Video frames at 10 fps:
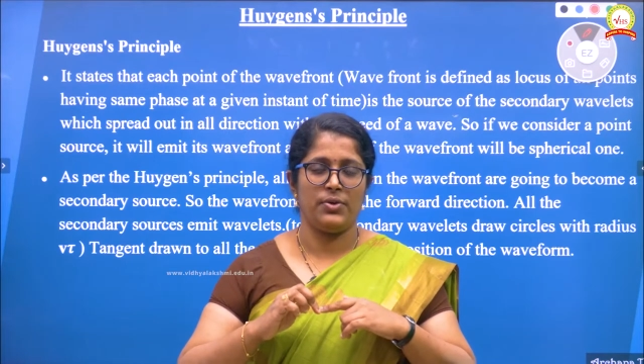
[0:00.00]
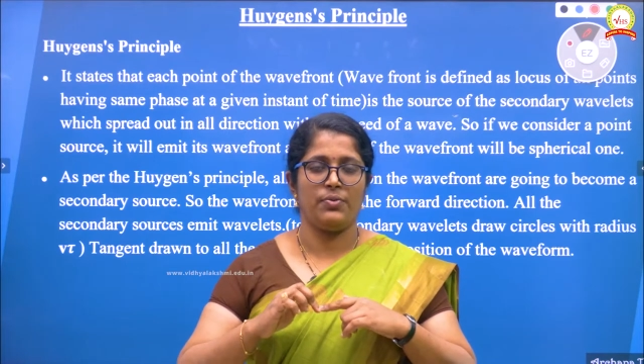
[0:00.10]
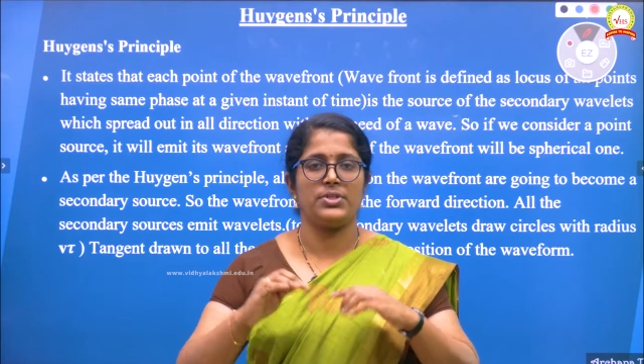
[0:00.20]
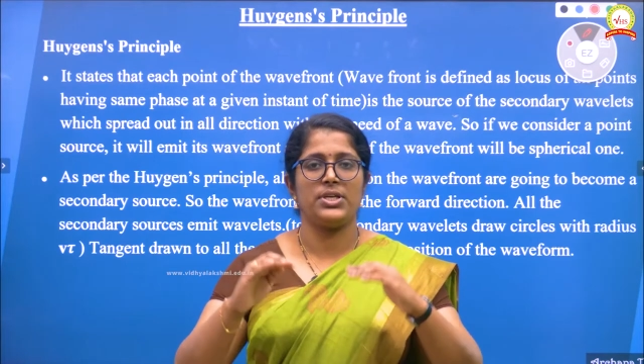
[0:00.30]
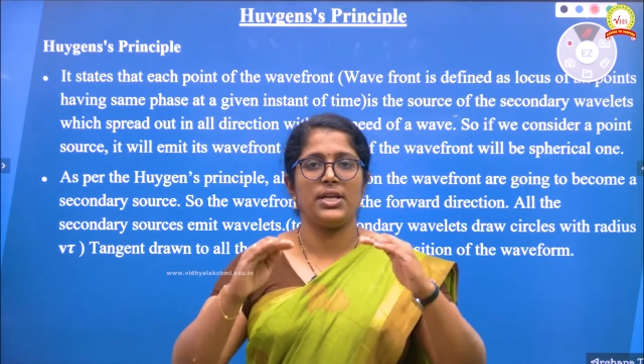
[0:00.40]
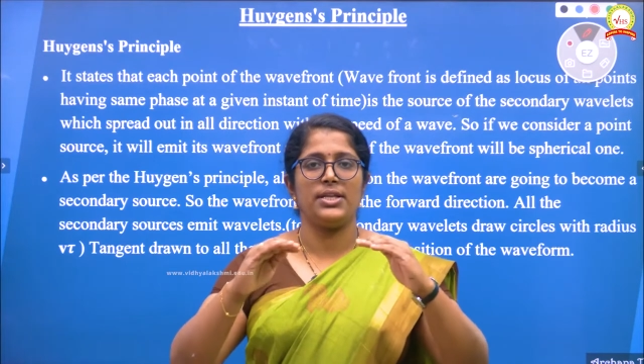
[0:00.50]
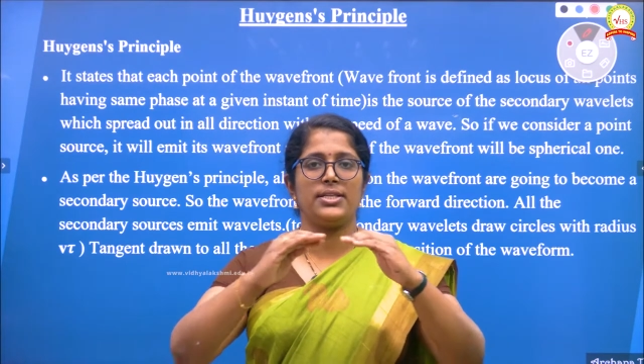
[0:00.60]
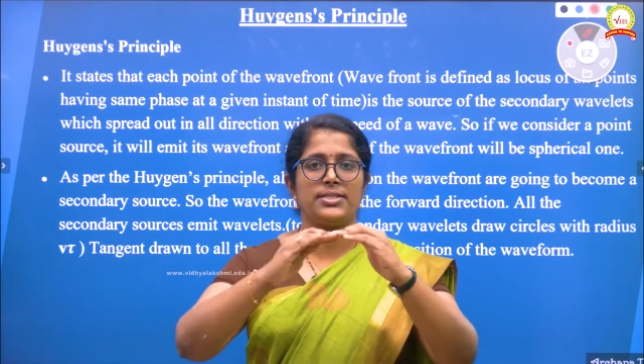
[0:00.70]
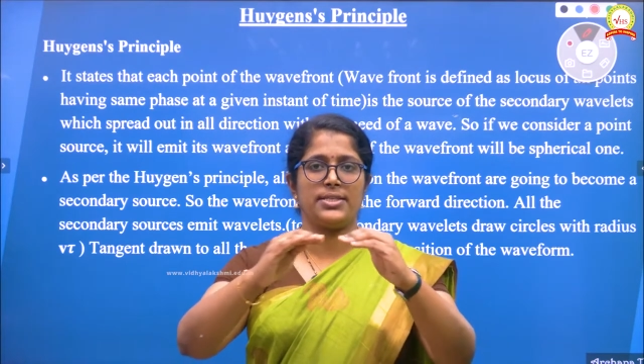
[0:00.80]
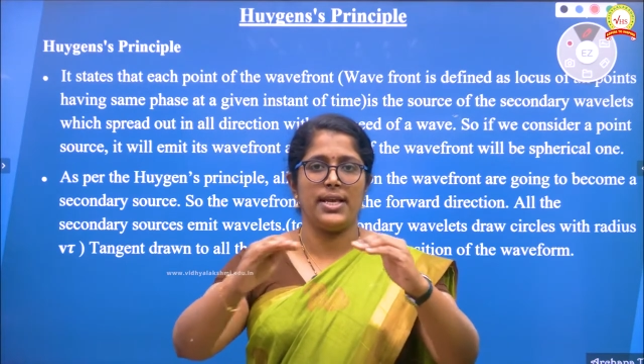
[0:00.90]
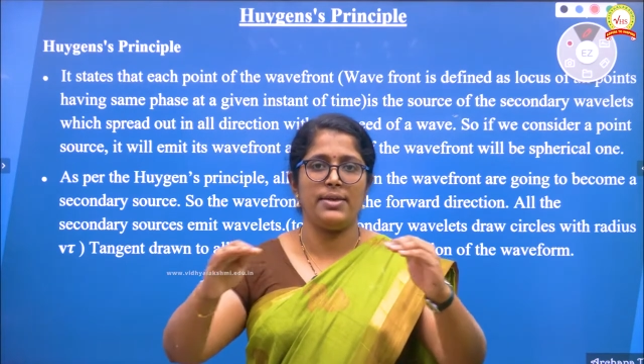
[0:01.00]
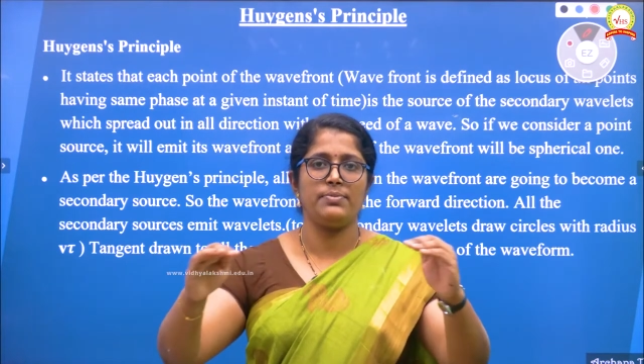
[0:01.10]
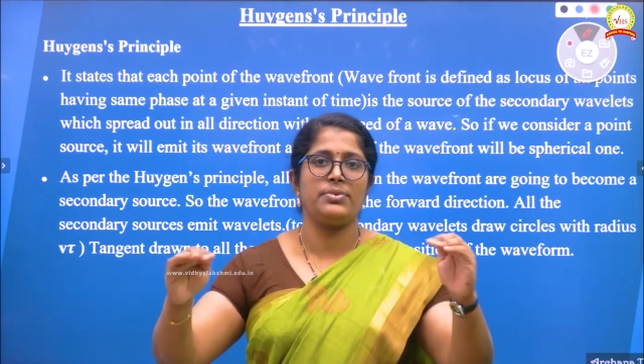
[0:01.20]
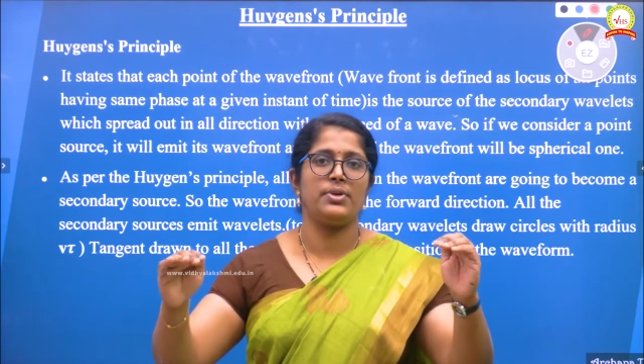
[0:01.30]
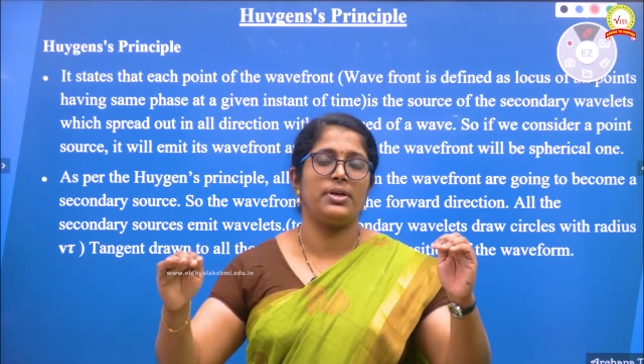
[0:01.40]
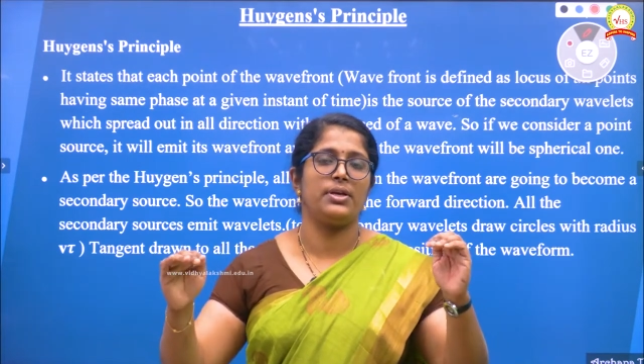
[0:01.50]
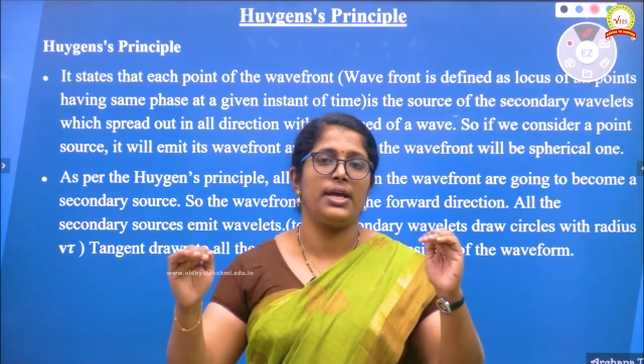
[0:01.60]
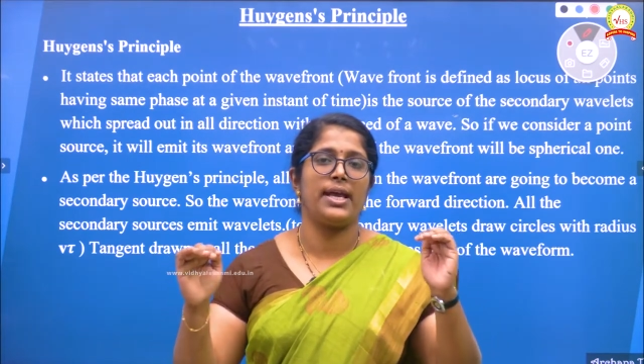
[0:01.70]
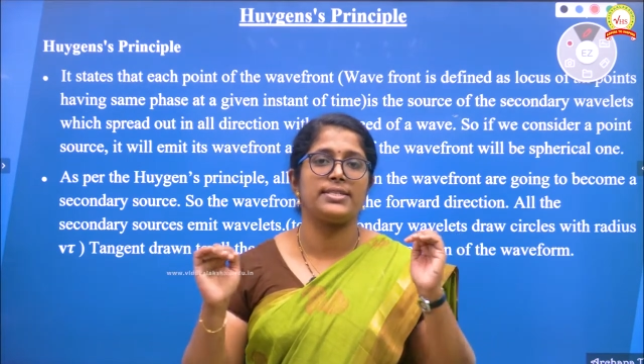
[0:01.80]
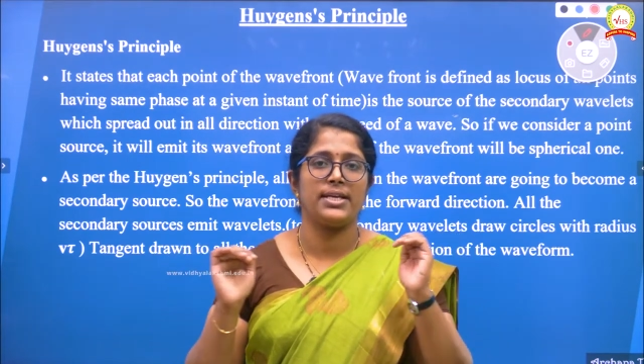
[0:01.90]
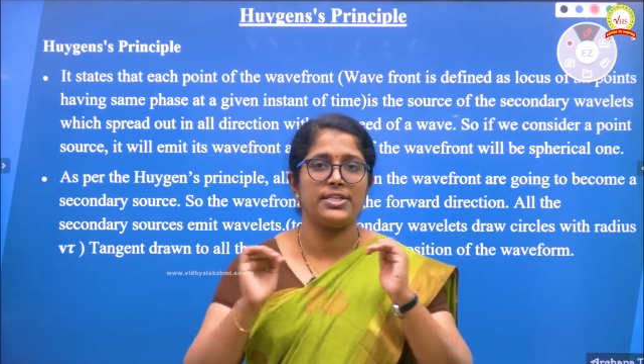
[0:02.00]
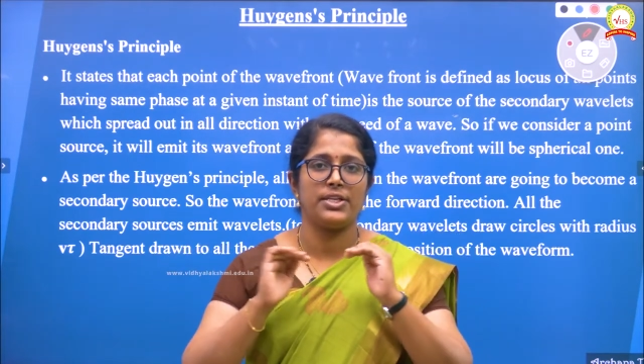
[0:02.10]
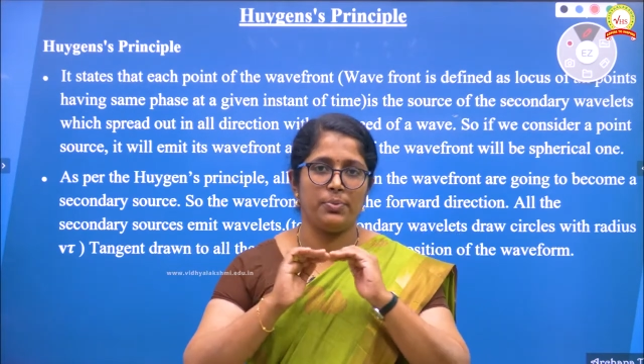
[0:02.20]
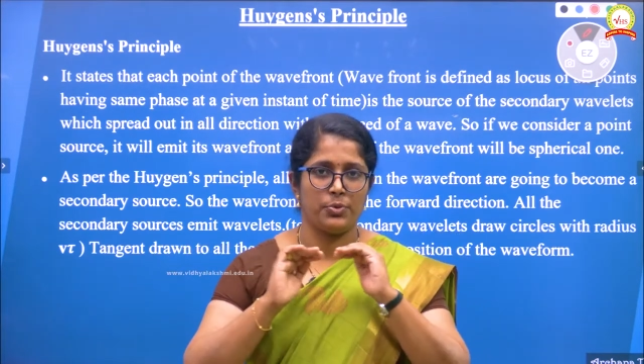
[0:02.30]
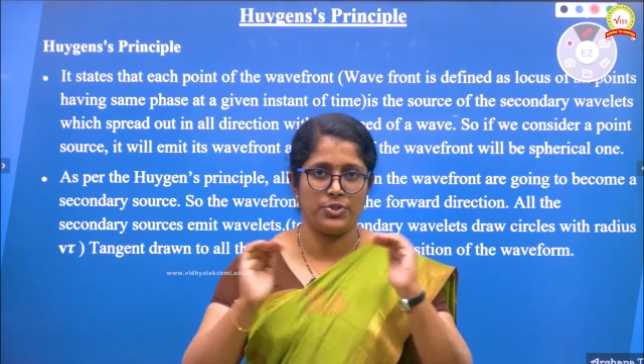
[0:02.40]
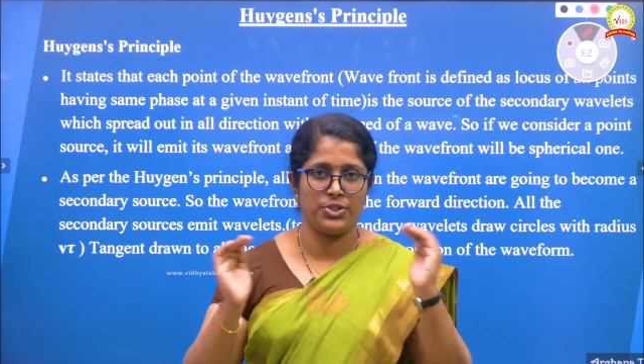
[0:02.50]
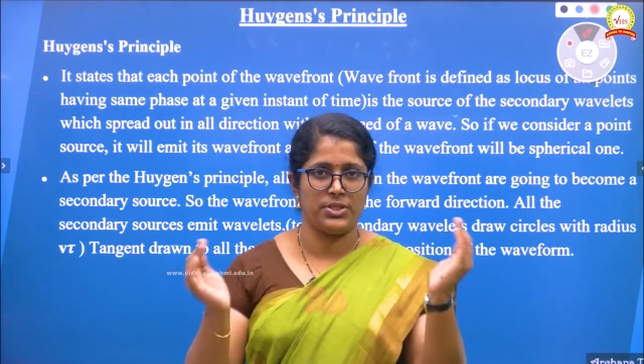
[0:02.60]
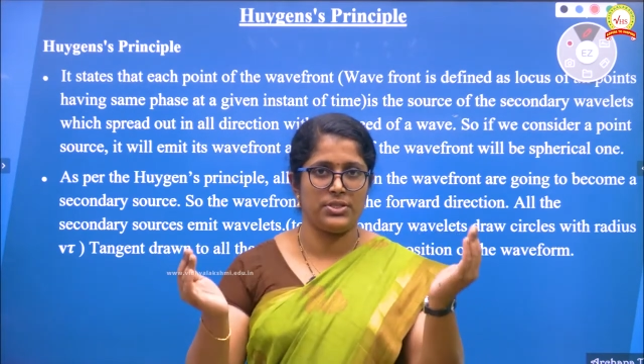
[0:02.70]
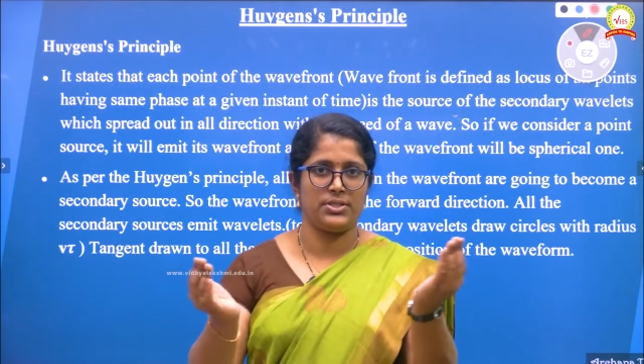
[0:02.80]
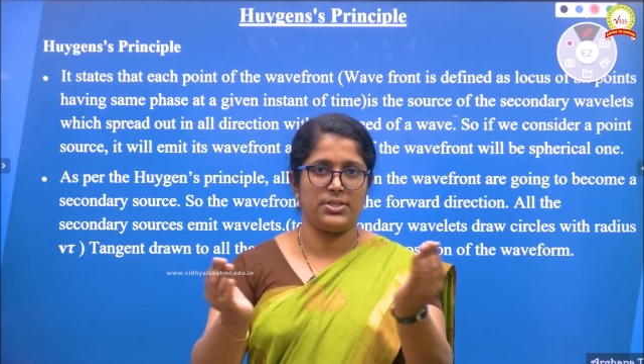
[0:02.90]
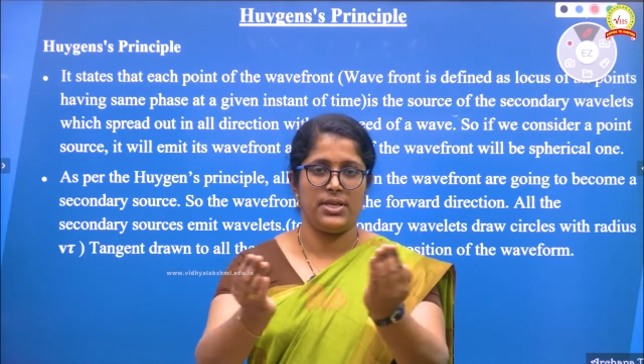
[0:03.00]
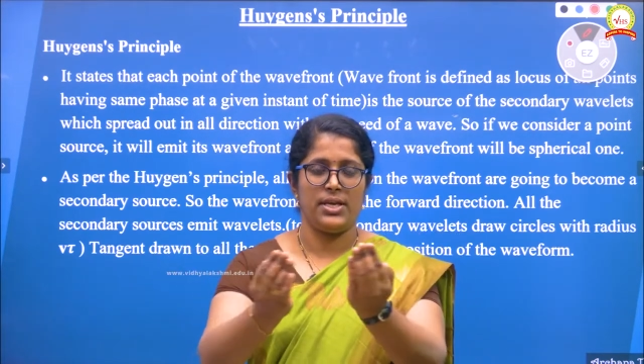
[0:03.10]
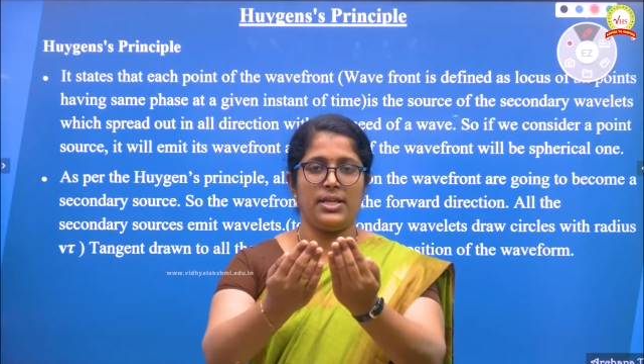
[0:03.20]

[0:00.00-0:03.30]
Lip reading: which are in the same excited positions,